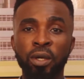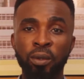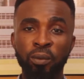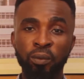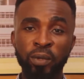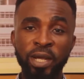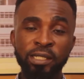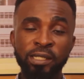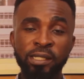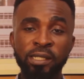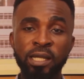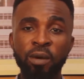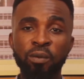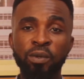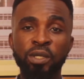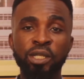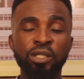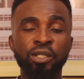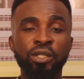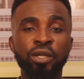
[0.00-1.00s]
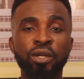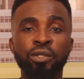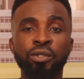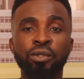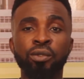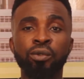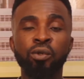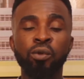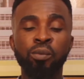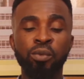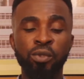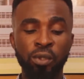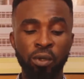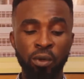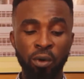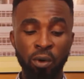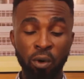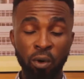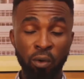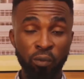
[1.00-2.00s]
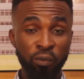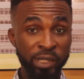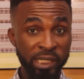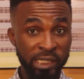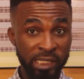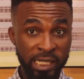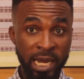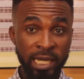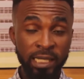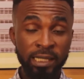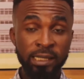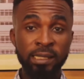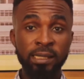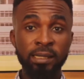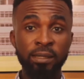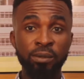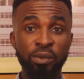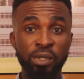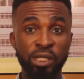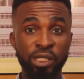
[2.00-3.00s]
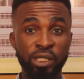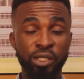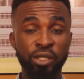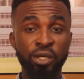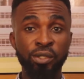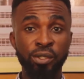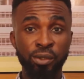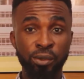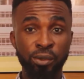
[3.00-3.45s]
register religious groups or reject religious